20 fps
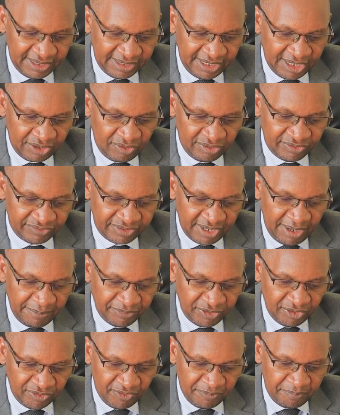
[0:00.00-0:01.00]
The
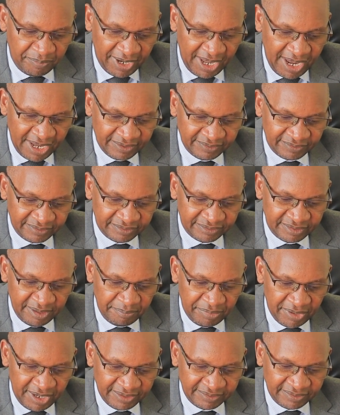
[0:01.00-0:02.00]
consumption of plants
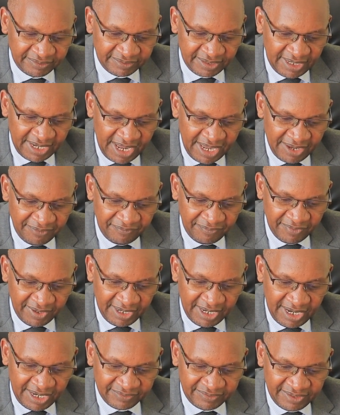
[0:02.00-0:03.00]
symbolizes life,
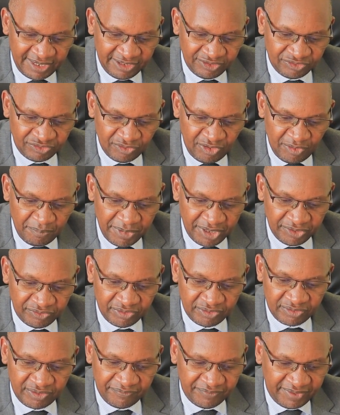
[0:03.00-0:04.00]
as there is no
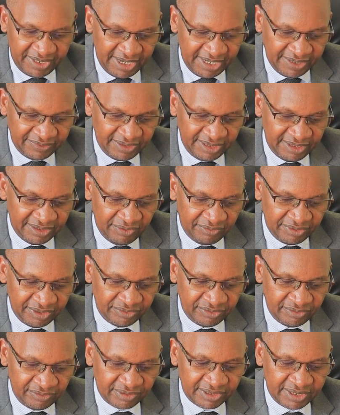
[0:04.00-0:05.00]
mention of death in the
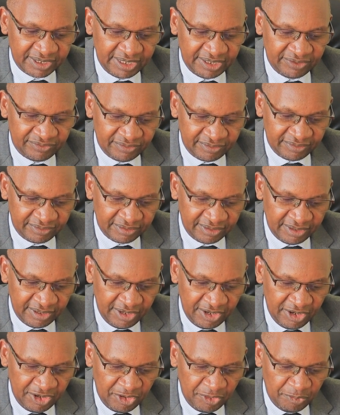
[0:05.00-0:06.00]
original creation.
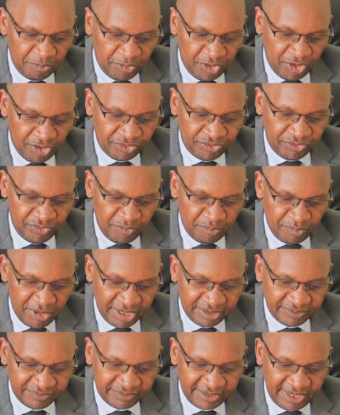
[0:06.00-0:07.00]
Both
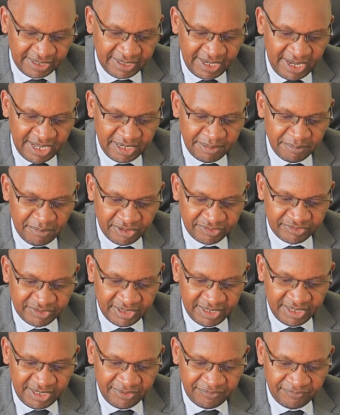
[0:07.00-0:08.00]
humans and animals
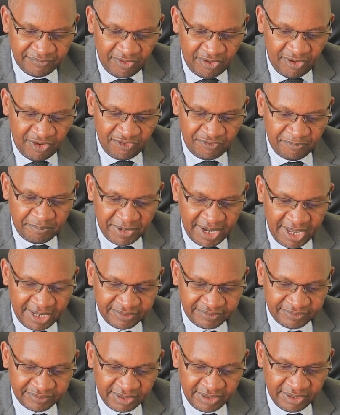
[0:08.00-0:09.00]
live off
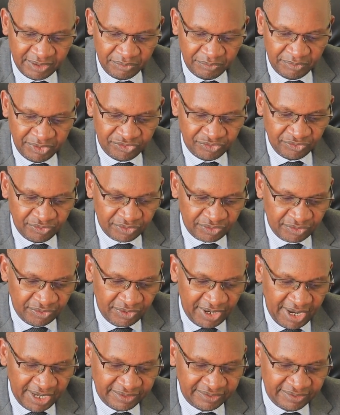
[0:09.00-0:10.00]
plants which
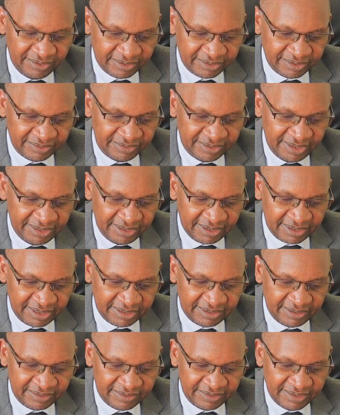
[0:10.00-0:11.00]
grow and
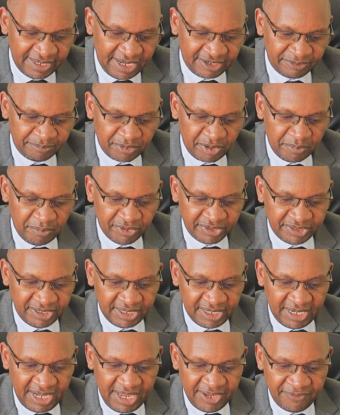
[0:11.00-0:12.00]
regenerate, thus
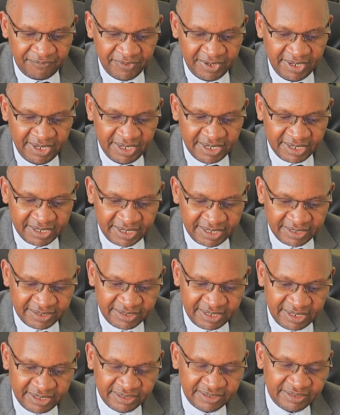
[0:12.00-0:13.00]
promoting life rather
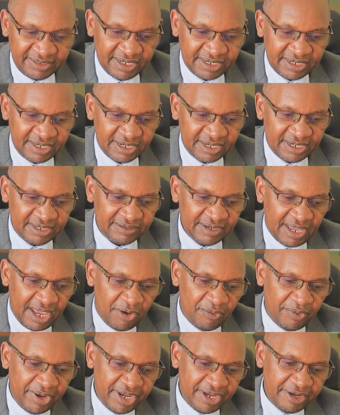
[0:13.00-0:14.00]
than taking it
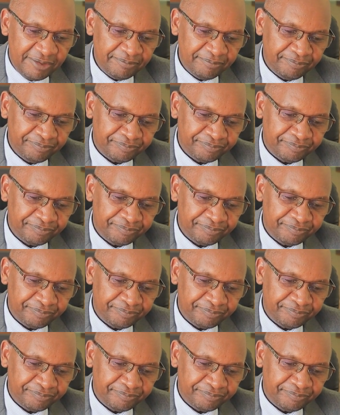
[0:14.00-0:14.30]
away.